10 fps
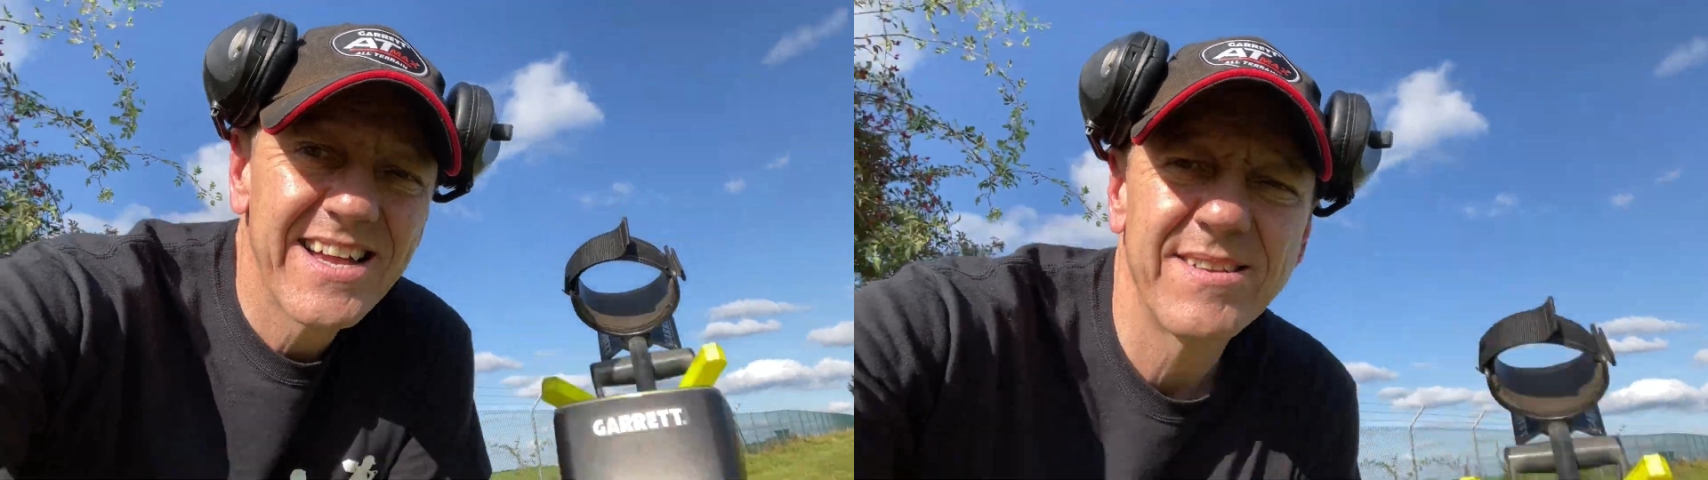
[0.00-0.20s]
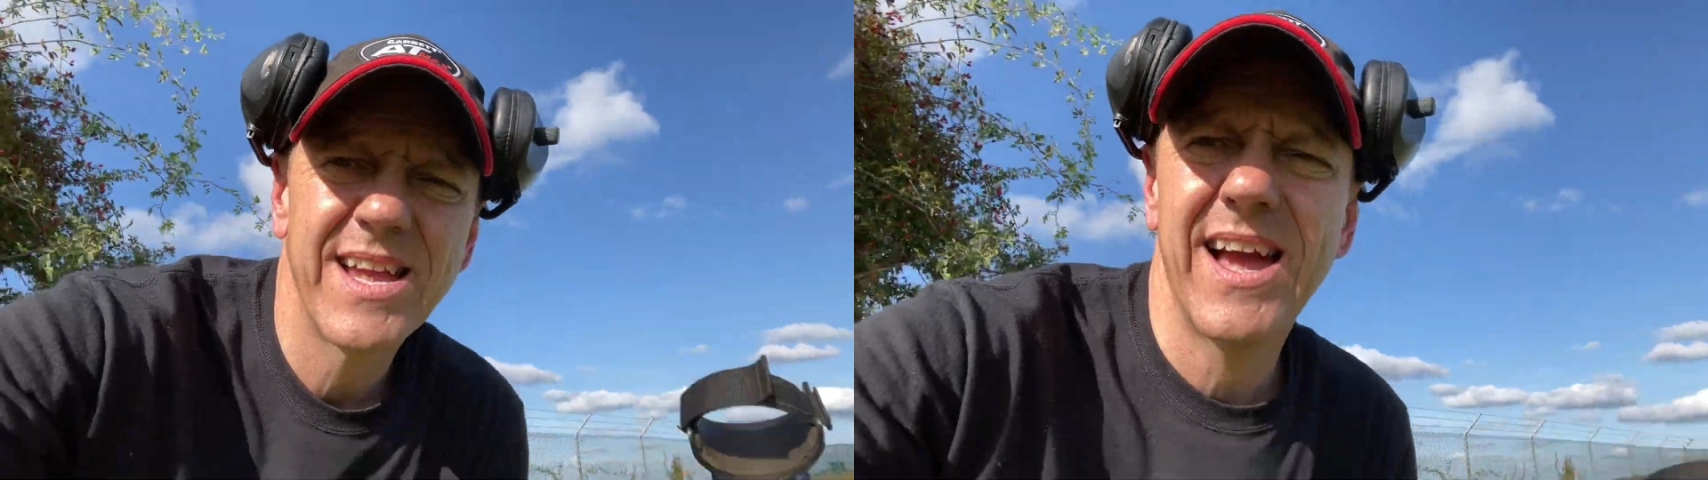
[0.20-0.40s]

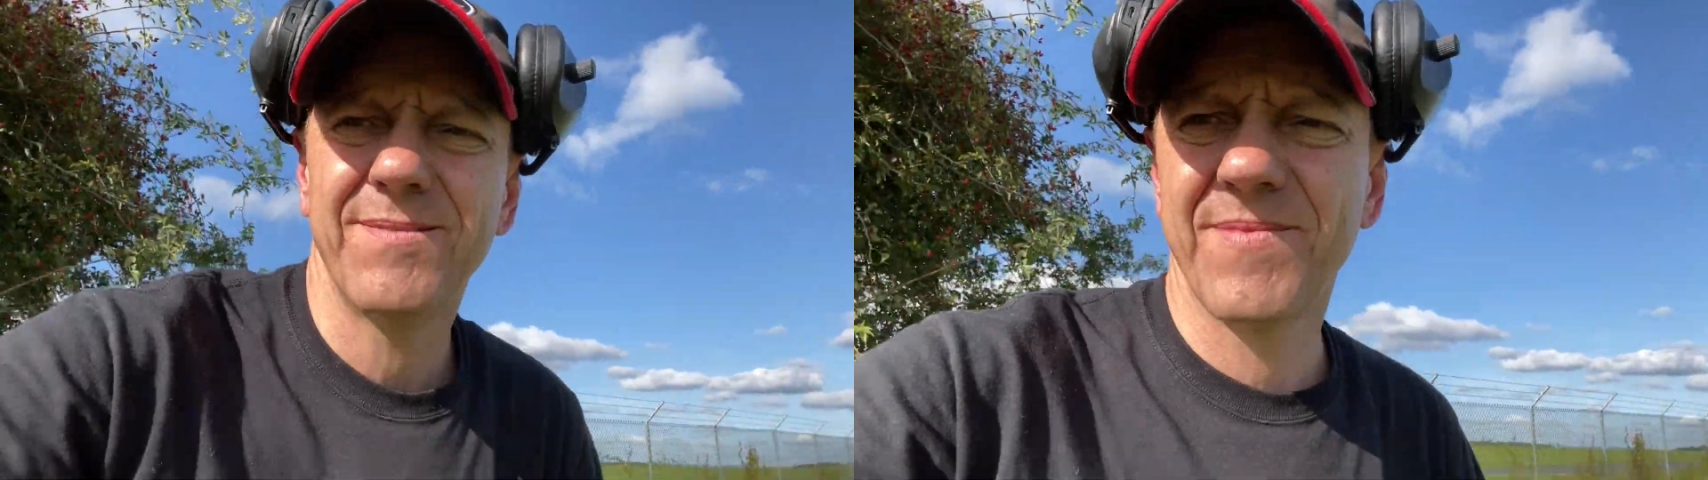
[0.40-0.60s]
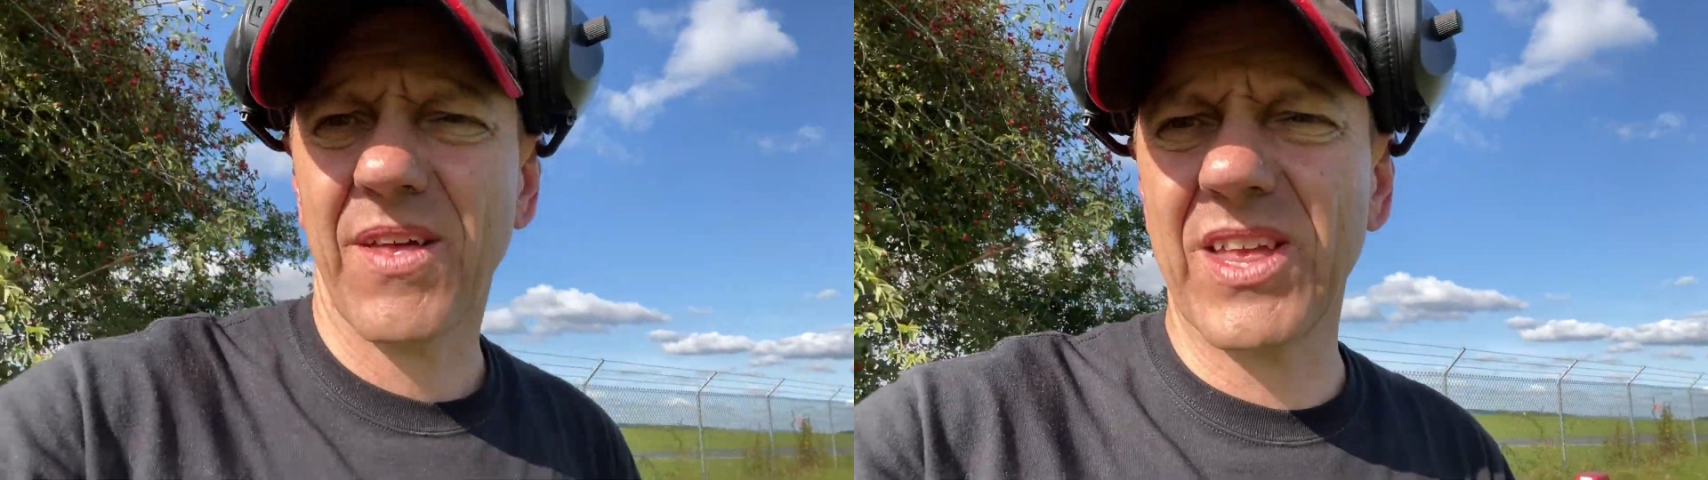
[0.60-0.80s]
Yeah,
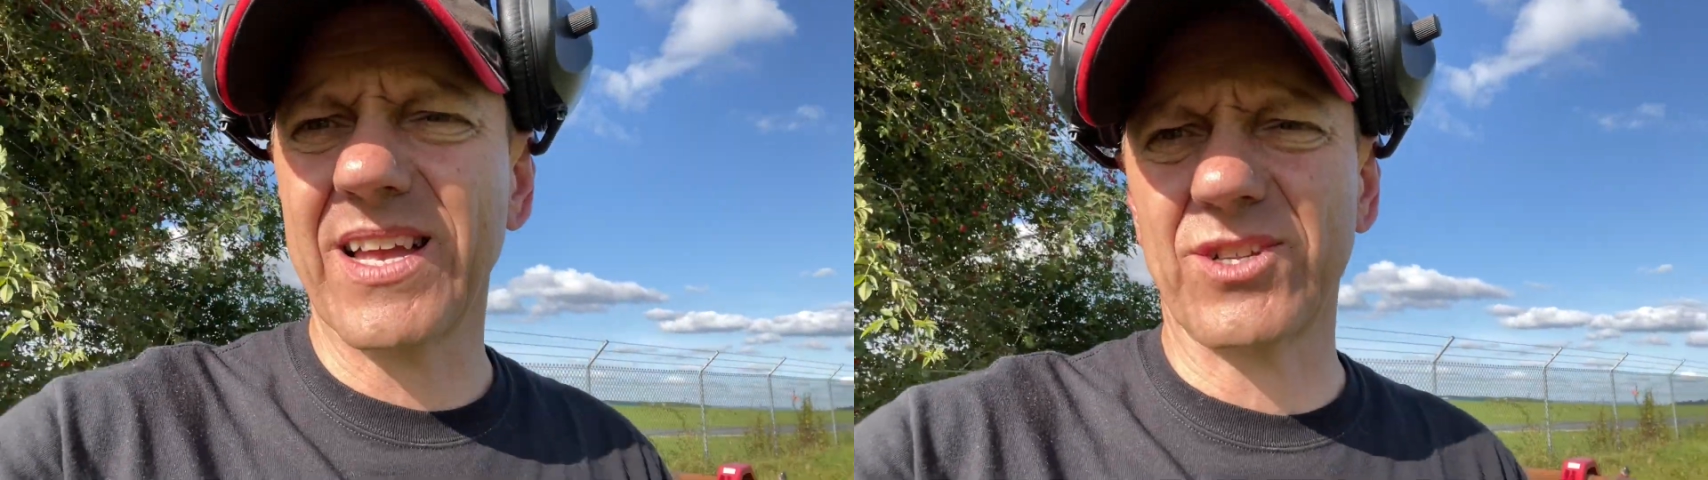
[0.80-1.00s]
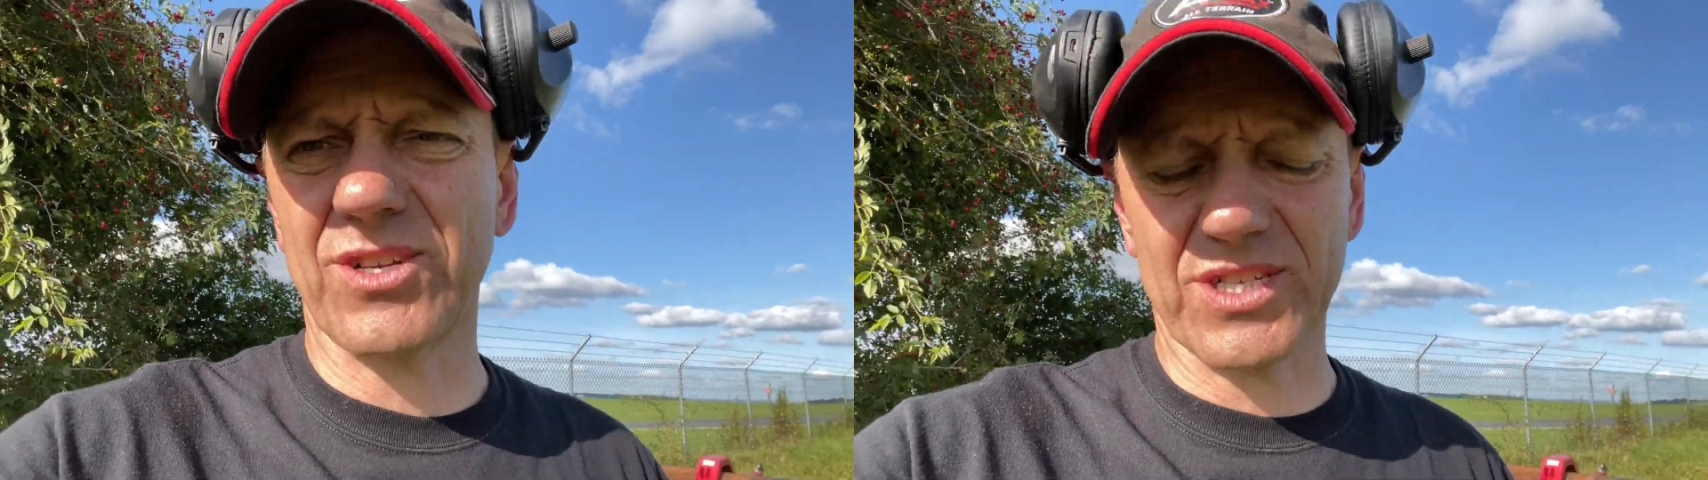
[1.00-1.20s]
I think I took a